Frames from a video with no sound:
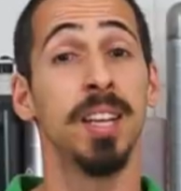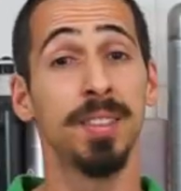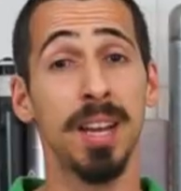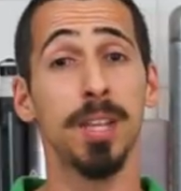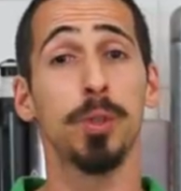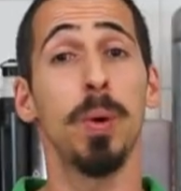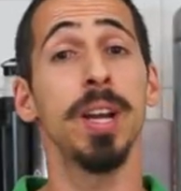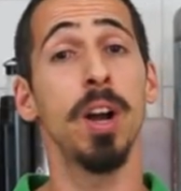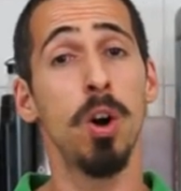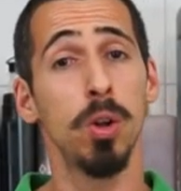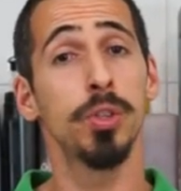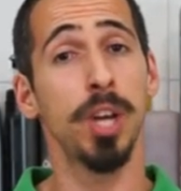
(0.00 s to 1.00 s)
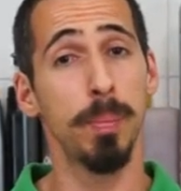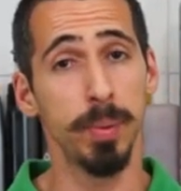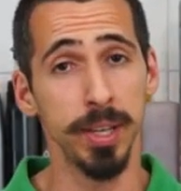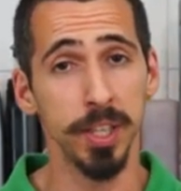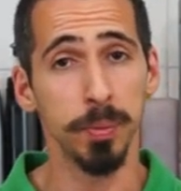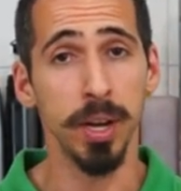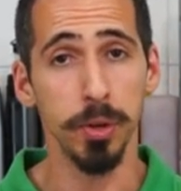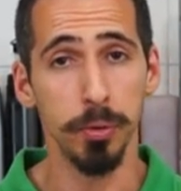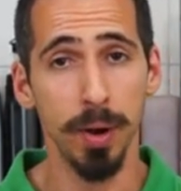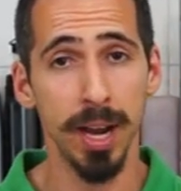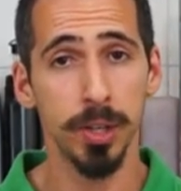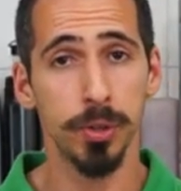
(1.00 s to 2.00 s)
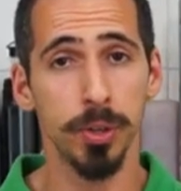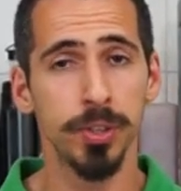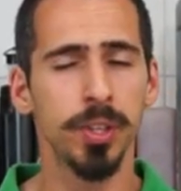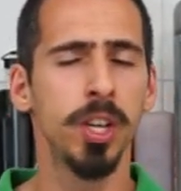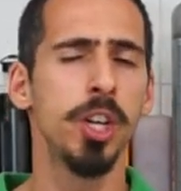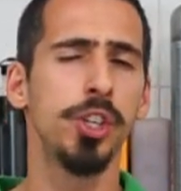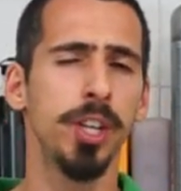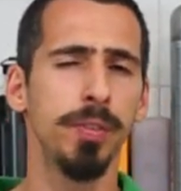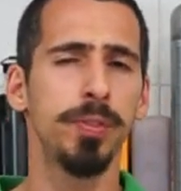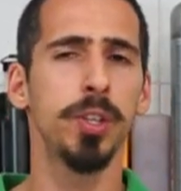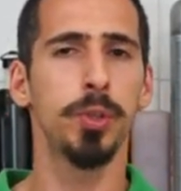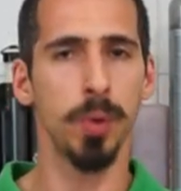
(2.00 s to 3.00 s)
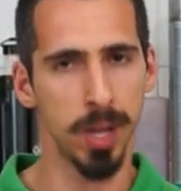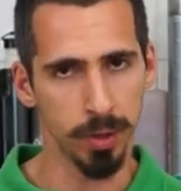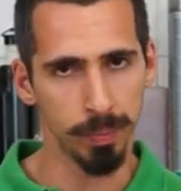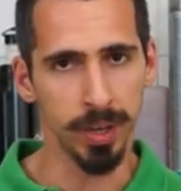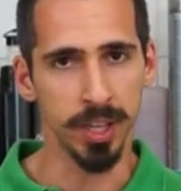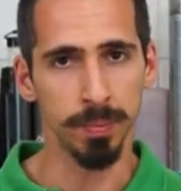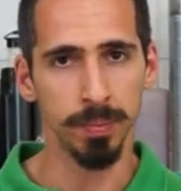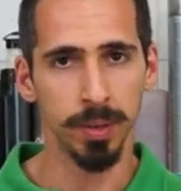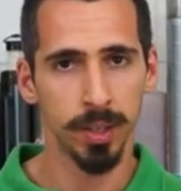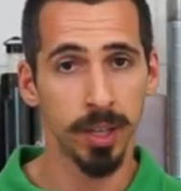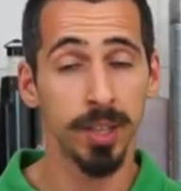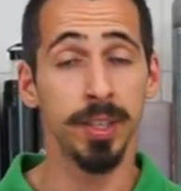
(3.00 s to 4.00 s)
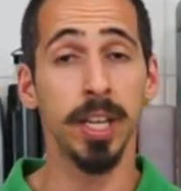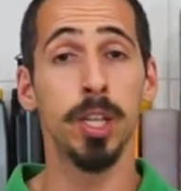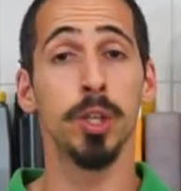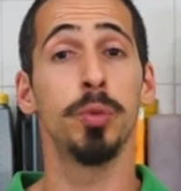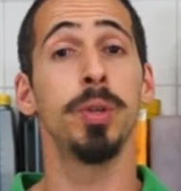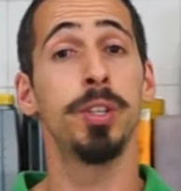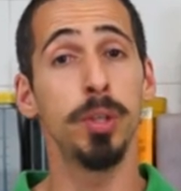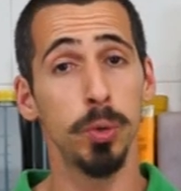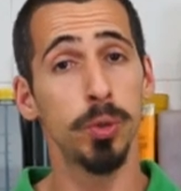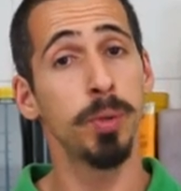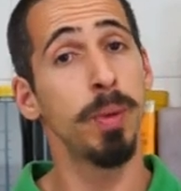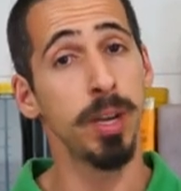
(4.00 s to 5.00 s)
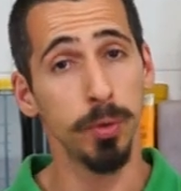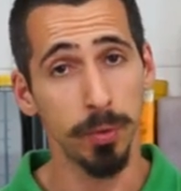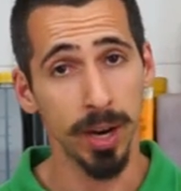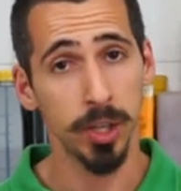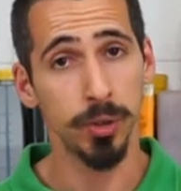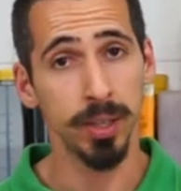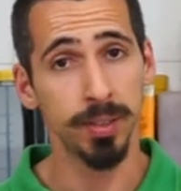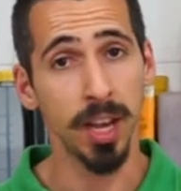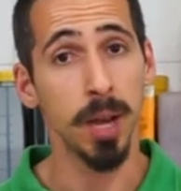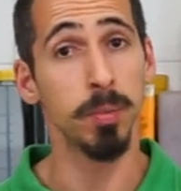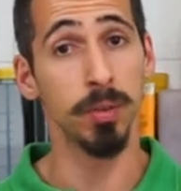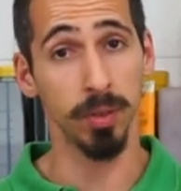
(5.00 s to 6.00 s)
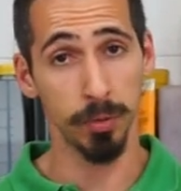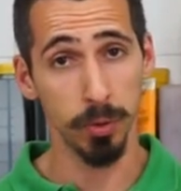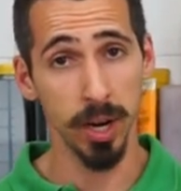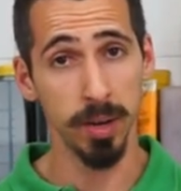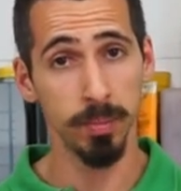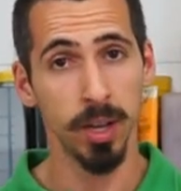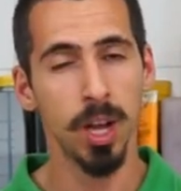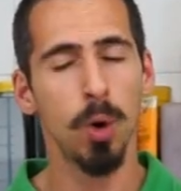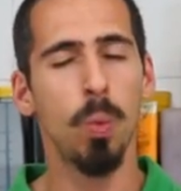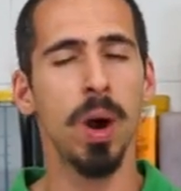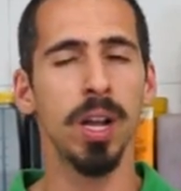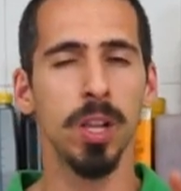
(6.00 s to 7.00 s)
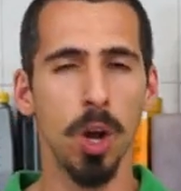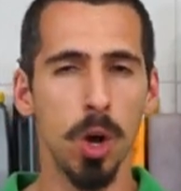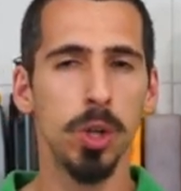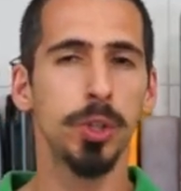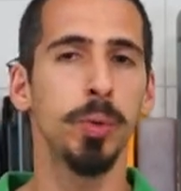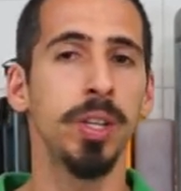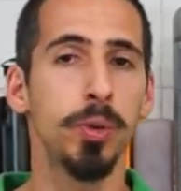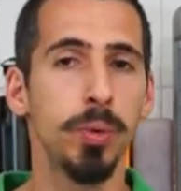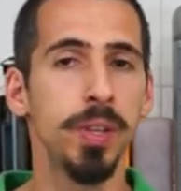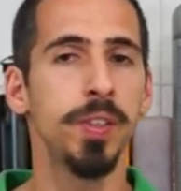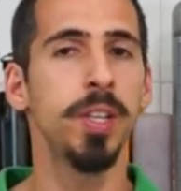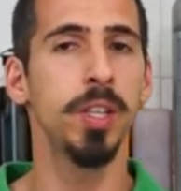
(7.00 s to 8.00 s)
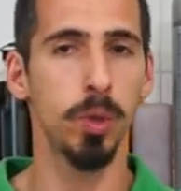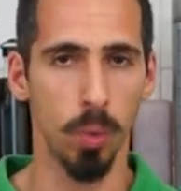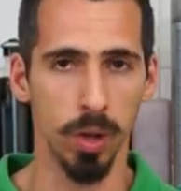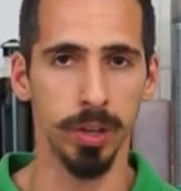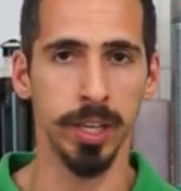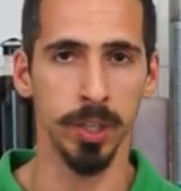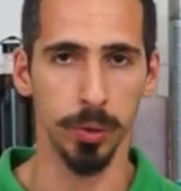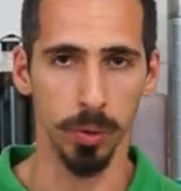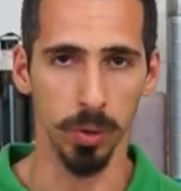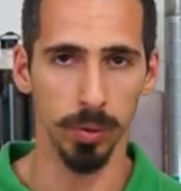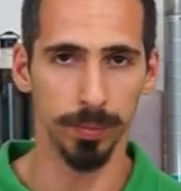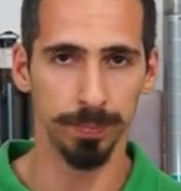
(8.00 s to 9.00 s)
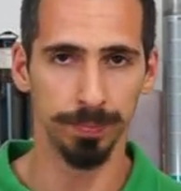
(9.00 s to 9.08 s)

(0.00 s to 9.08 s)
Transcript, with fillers: That's why all Japanese manufacturers shifted to aluminium. They could reduce the manufacturing time of a frame while also increasing the quality control.